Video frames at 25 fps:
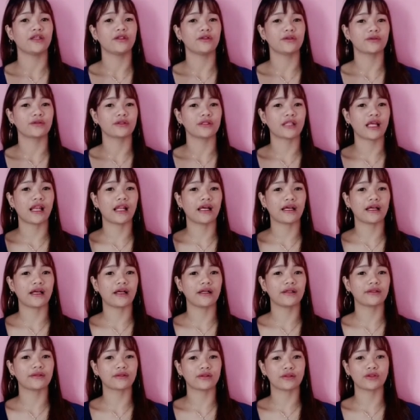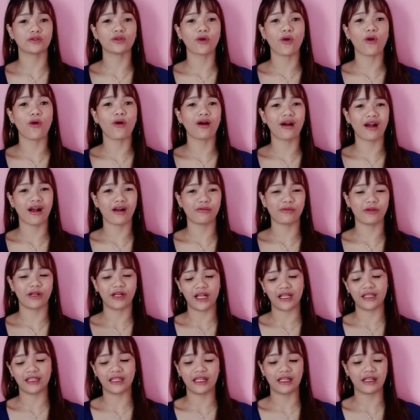yung talagang totoong
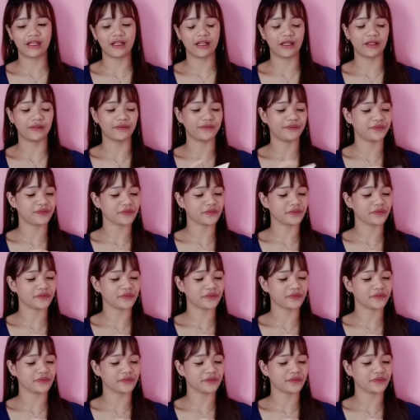camera talaga.